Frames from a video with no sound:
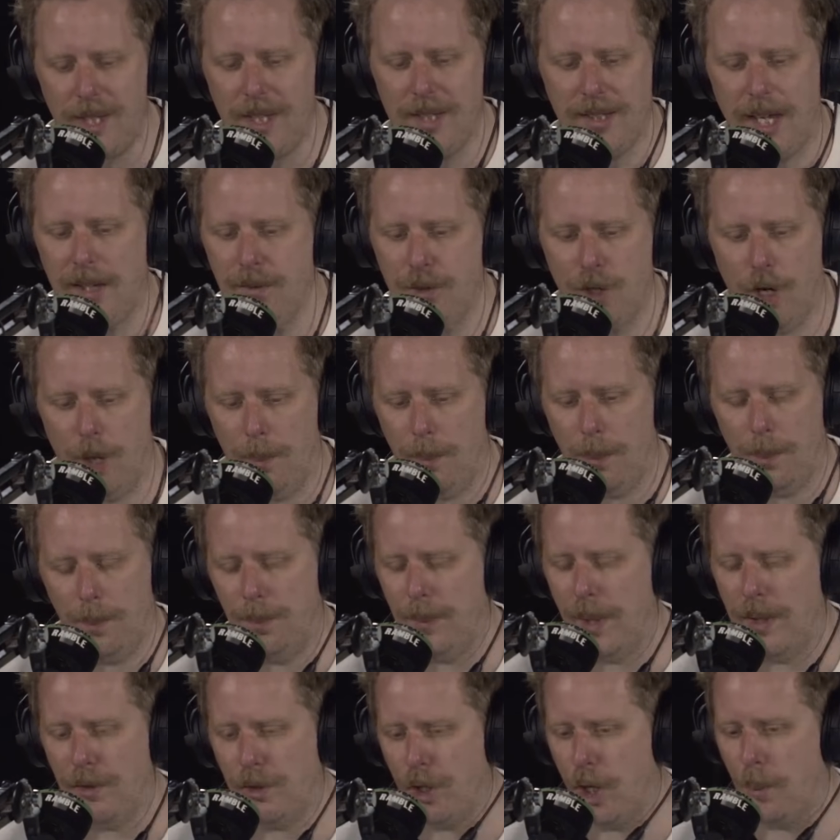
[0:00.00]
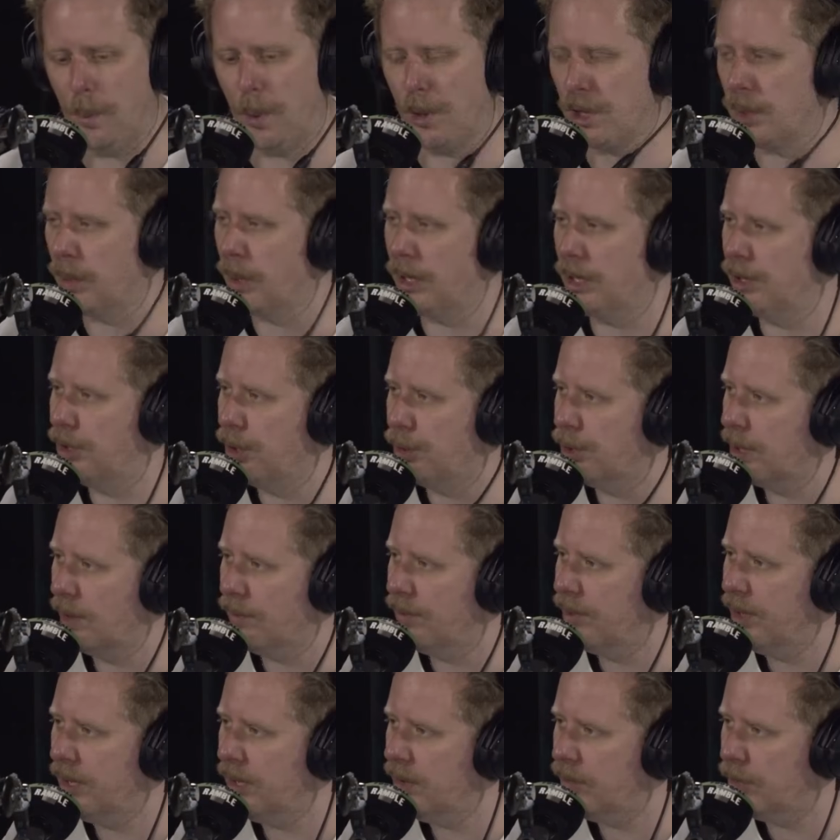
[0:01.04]
They've got a possibility to do
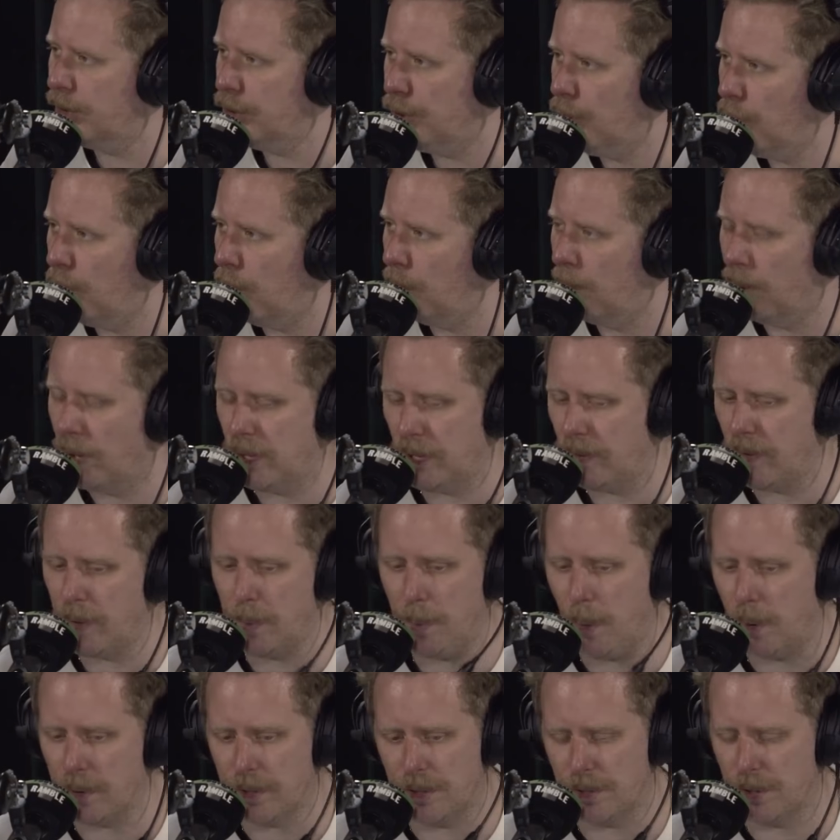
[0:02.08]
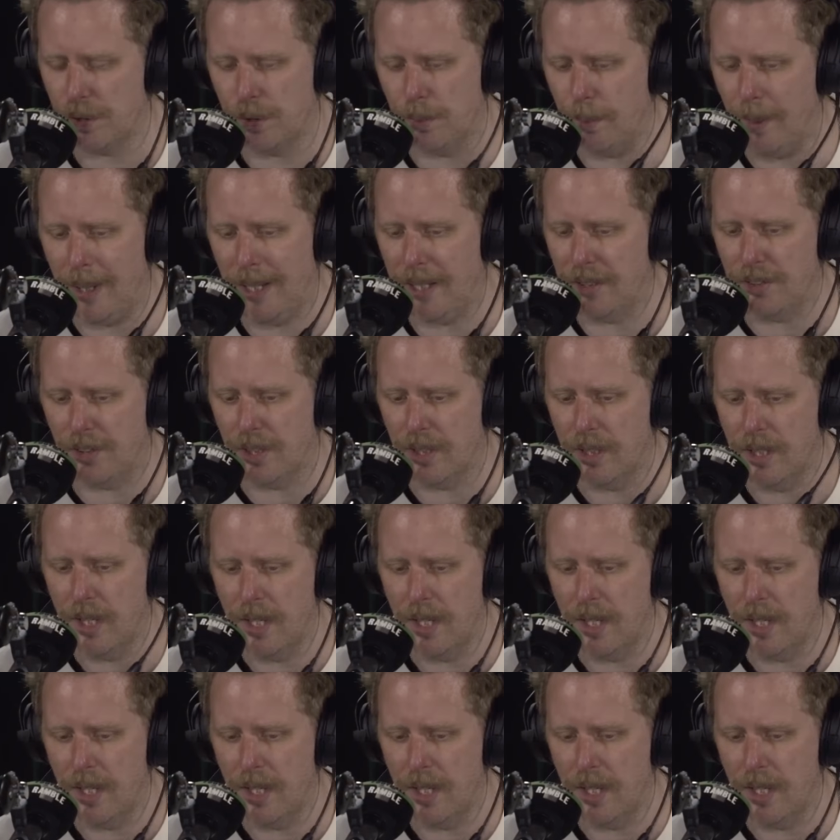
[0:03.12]
something for sure because I think Potter's a good manager.